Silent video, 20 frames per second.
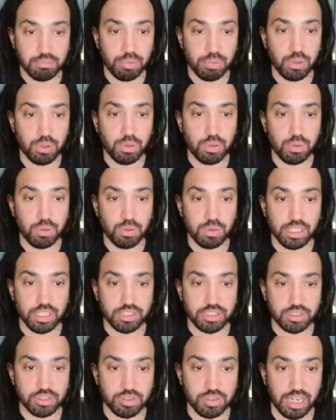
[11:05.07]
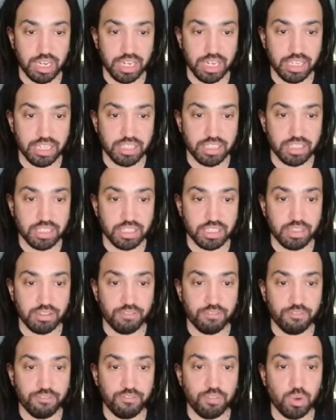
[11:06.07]
Paul has trained
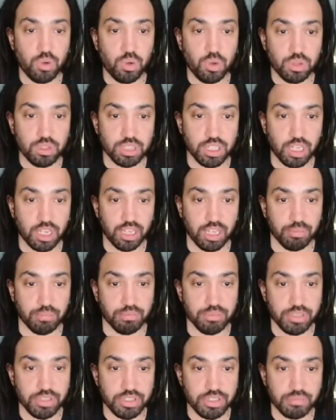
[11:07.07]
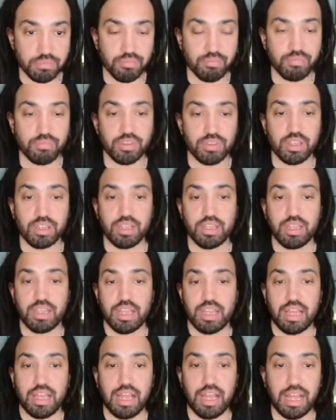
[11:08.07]
four times.
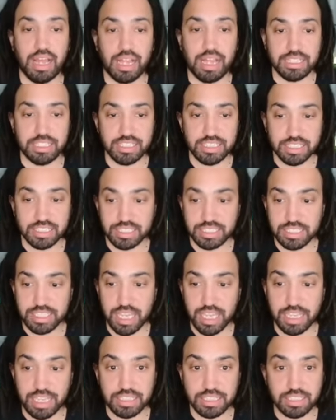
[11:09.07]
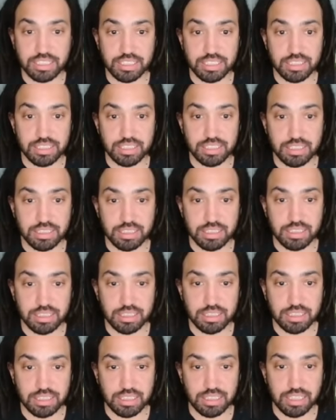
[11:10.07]
And success,
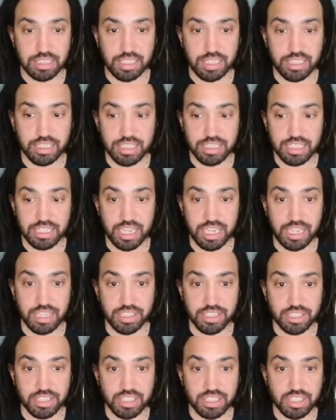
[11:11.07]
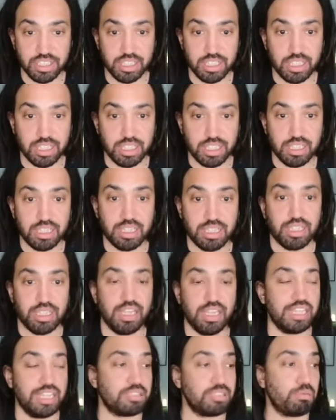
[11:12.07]
in this case,
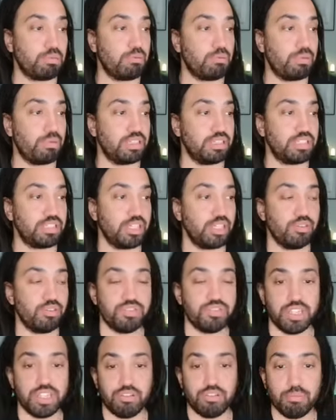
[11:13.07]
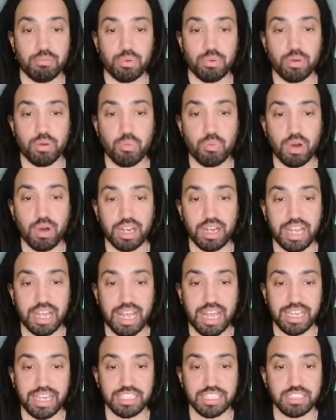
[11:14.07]
has a probability of
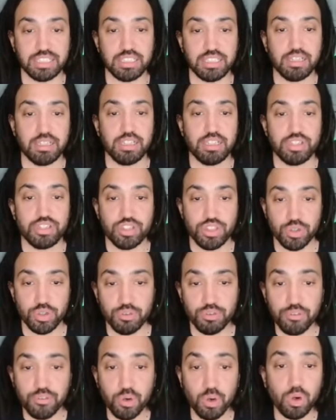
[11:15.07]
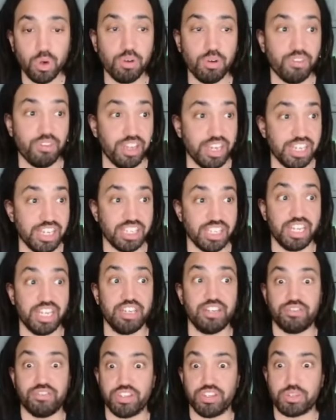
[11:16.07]
0.1824 for each
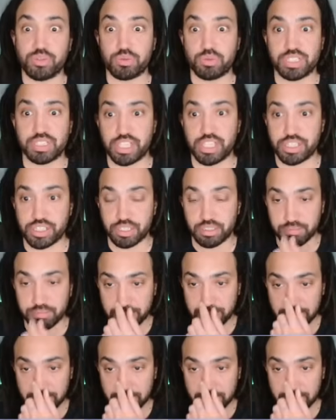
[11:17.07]
individual session.